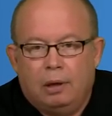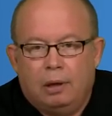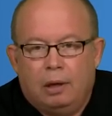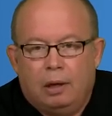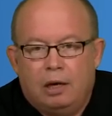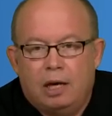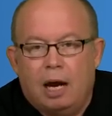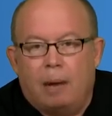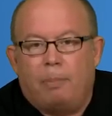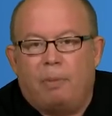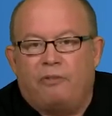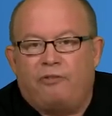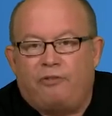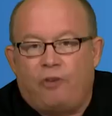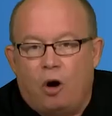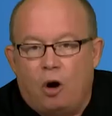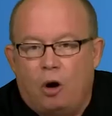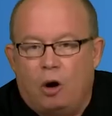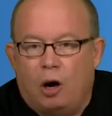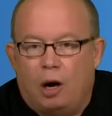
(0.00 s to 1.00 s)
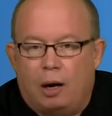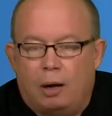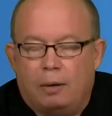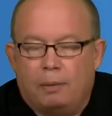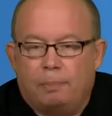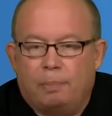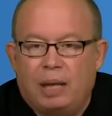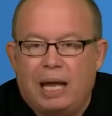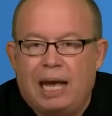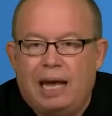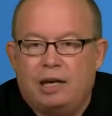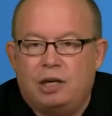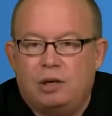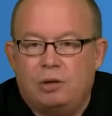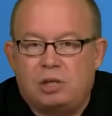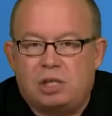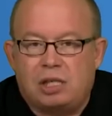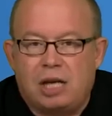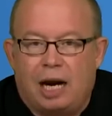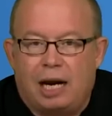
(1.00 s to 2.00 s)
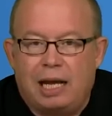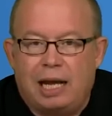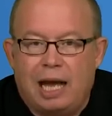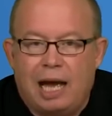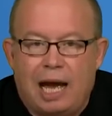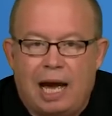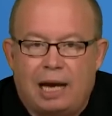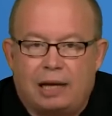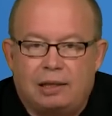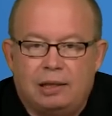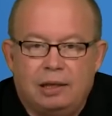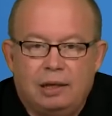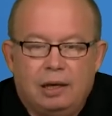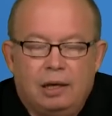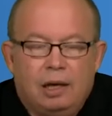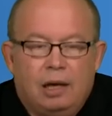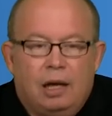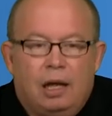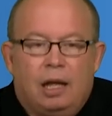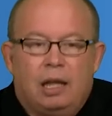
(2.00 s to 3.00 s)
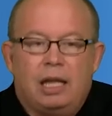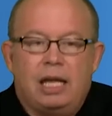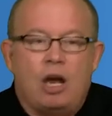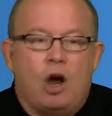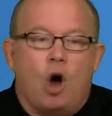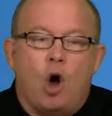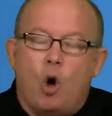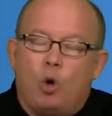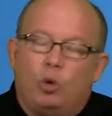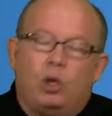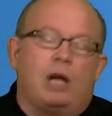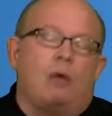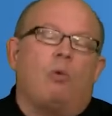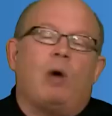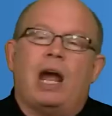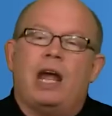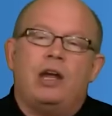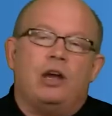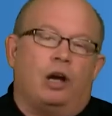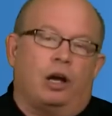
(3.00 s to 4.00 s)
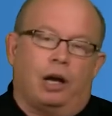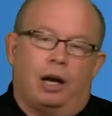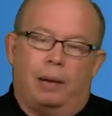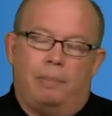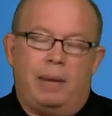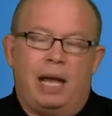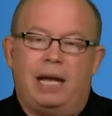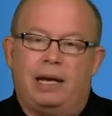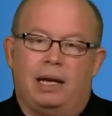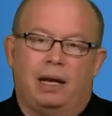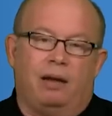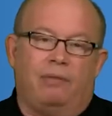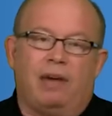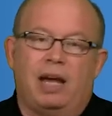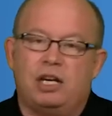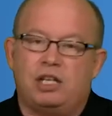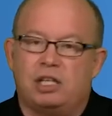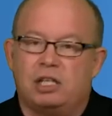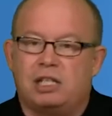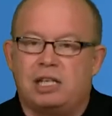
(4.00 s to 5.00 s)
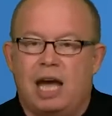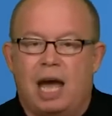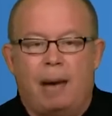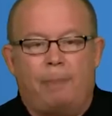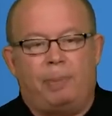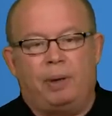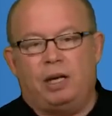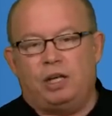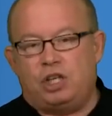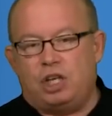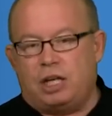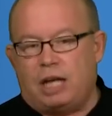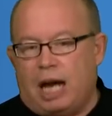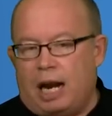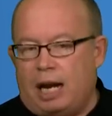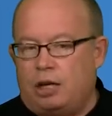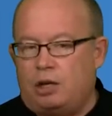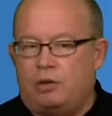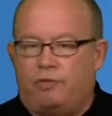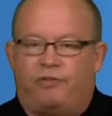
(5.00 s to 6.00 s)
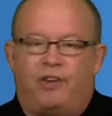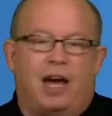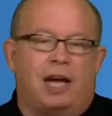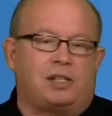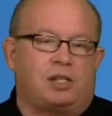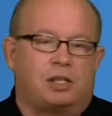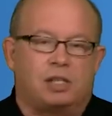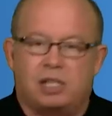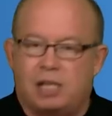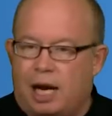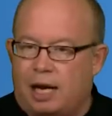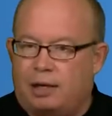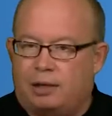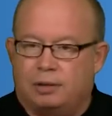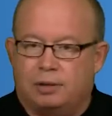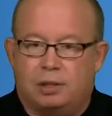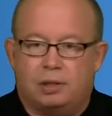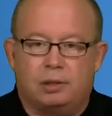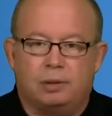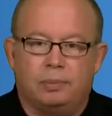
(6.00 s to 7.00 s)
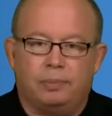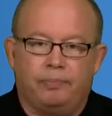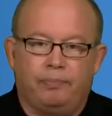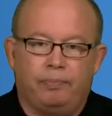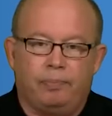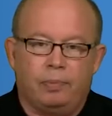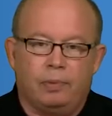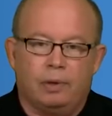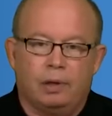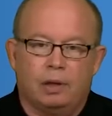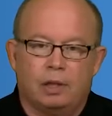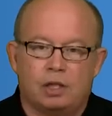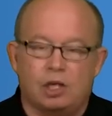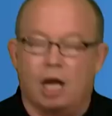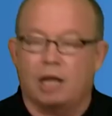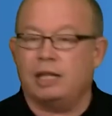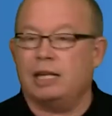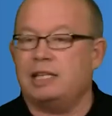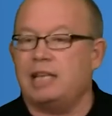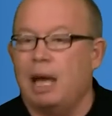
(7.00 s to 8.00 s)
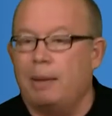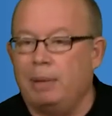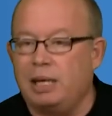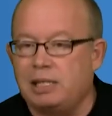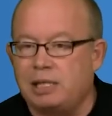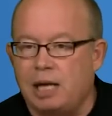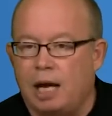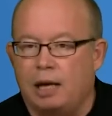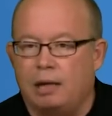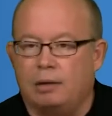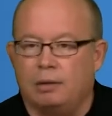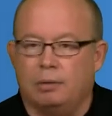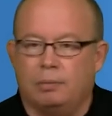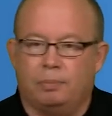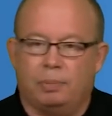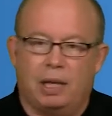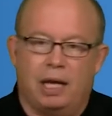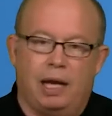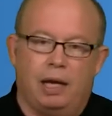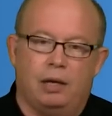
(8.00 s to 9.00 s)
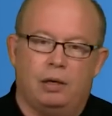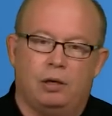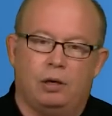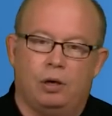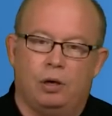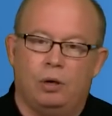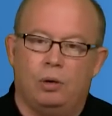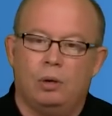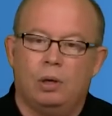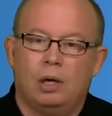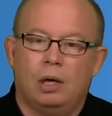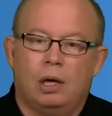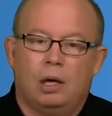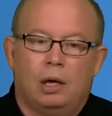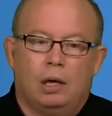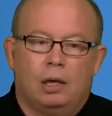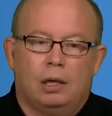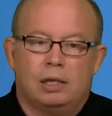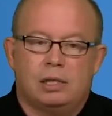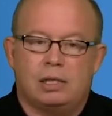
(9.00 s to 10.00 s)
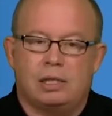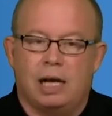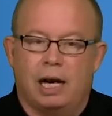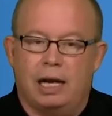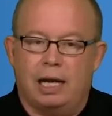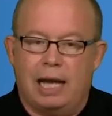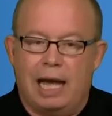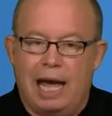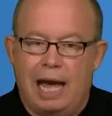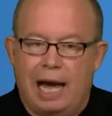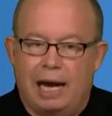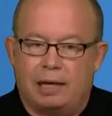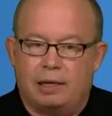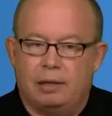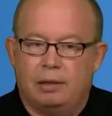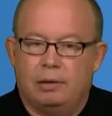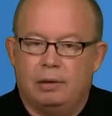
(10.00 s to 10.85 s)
Number four, Plan Do Study Act. The only way you're going to make innovations happen is you got to do faster cycles. It's called the Deming cycle plan, do, study, act.